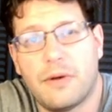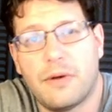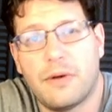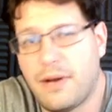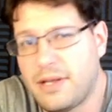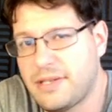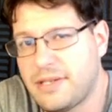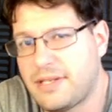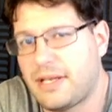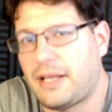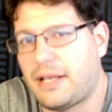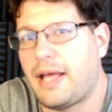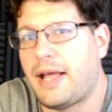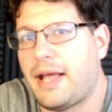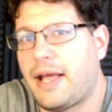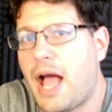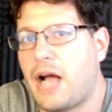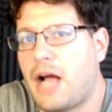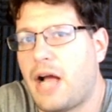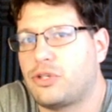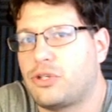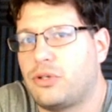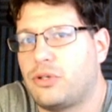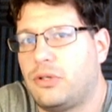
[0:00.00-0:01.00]
or is it like
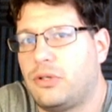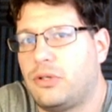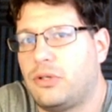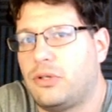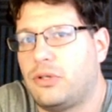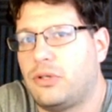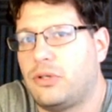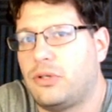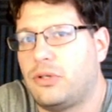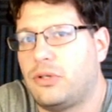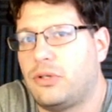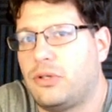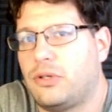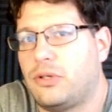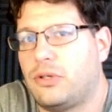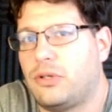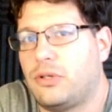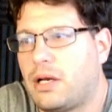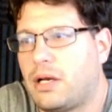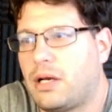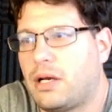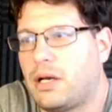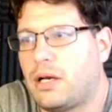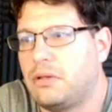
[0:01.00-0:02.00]
actual like
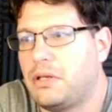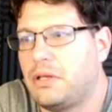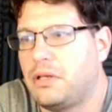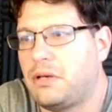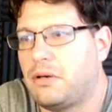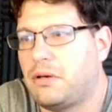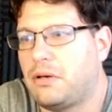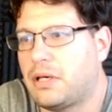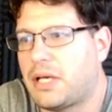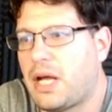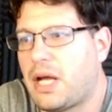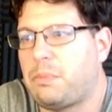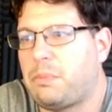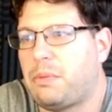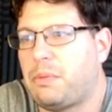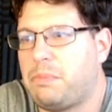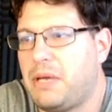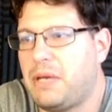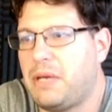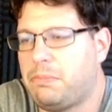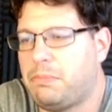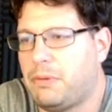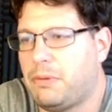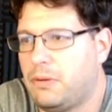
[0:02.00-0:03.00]
a couple
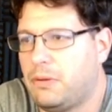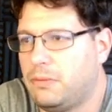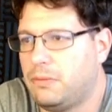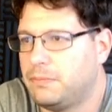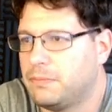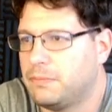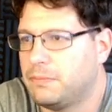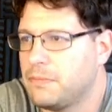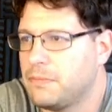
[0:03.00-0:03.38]
people?